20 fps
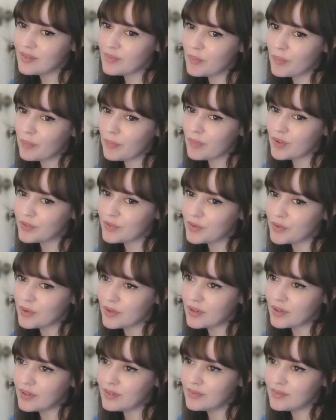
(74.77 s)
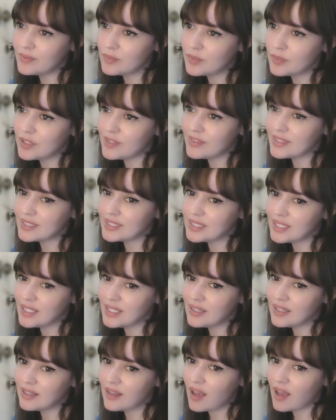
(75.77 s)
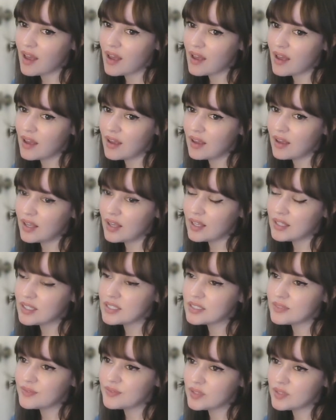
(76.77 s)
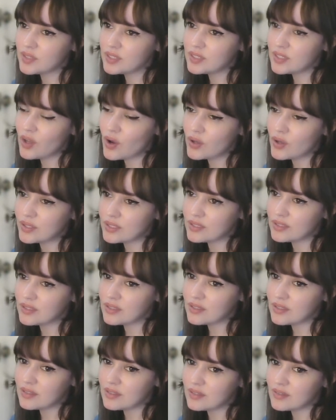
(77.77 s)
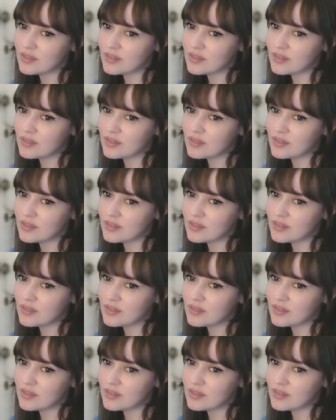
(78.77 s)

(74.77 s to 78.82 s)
previously, his first Oscar